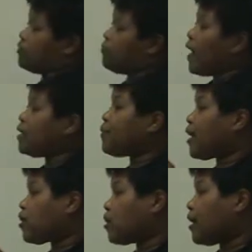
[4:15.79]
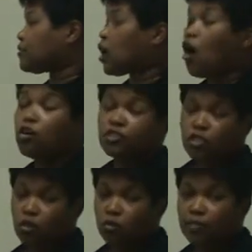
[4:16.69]
Body paragraphs
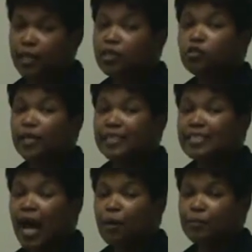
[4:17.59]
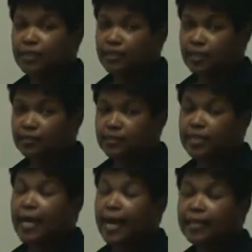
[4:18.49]
also include a topic sentence.
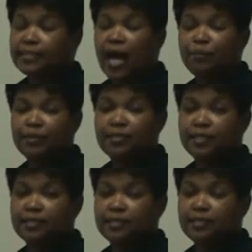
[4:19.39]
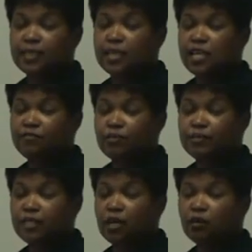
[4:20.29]
And topic sentences in and of
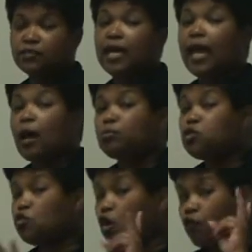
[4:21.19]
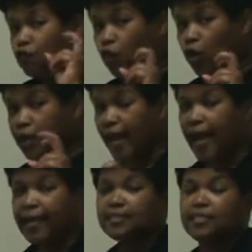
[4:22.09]
themselves help to
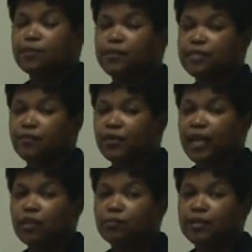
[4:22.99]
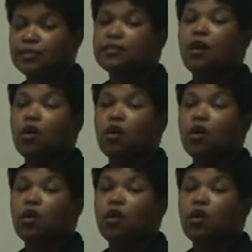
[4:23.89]
forecast the specific elements